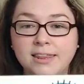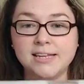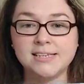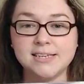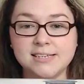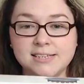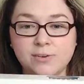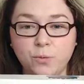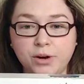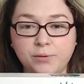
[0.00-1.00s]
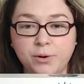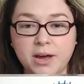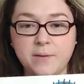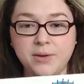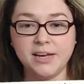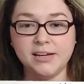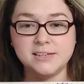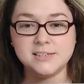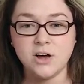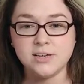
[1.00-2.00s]
This is what it will come in.
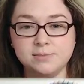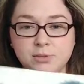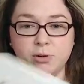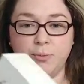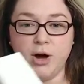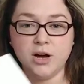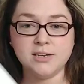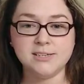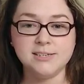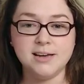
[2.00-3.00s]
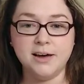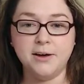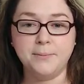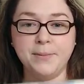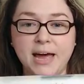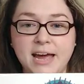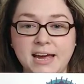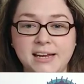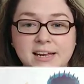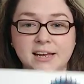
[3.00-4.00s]
It's an awesome little box, and
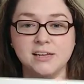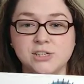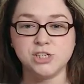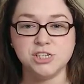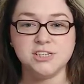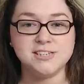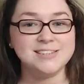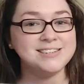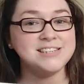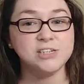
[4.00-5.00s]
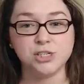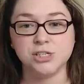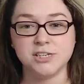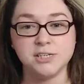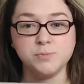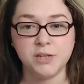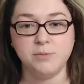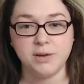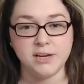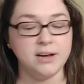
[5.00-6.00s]
it is just, seriously, spend
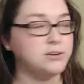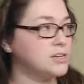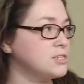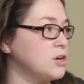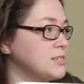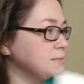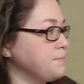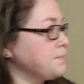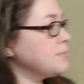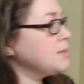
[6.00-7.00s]
the money on it. It's awesome.